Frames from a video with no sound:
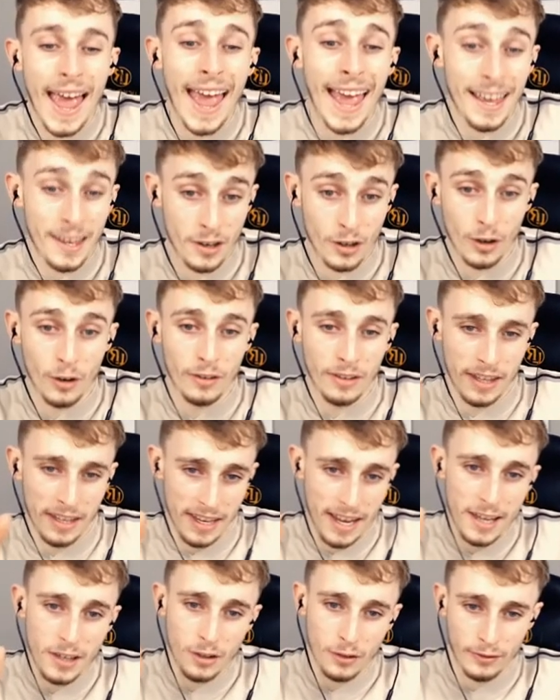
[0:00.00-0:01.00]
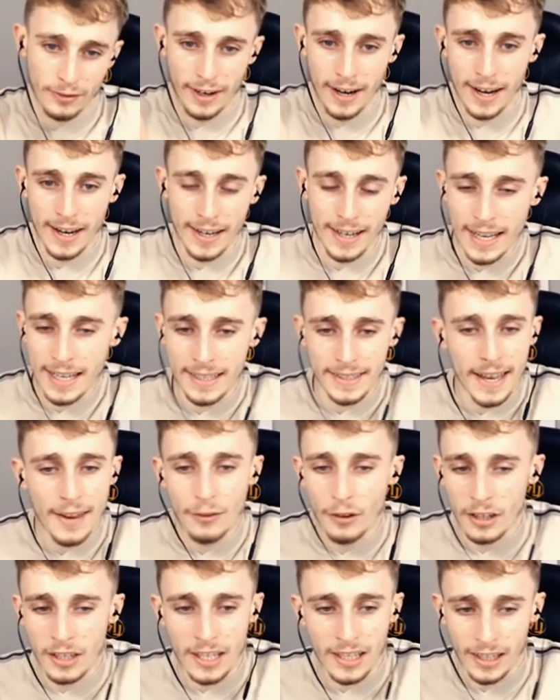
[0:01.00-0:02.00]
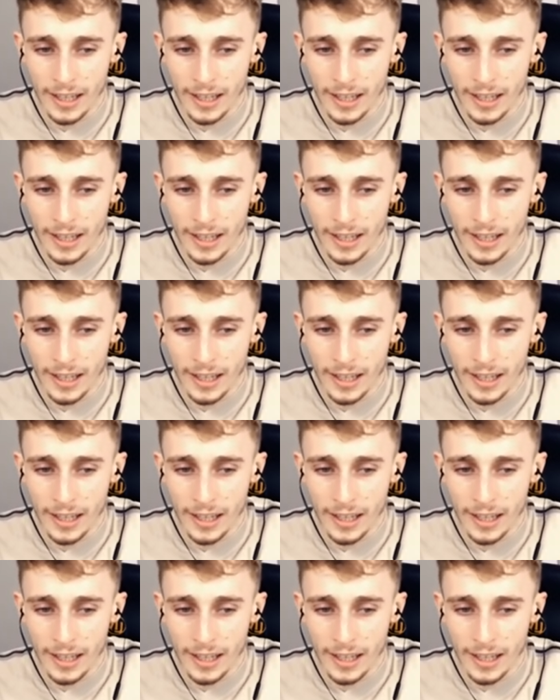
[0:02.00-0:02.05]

edge of rain is never actually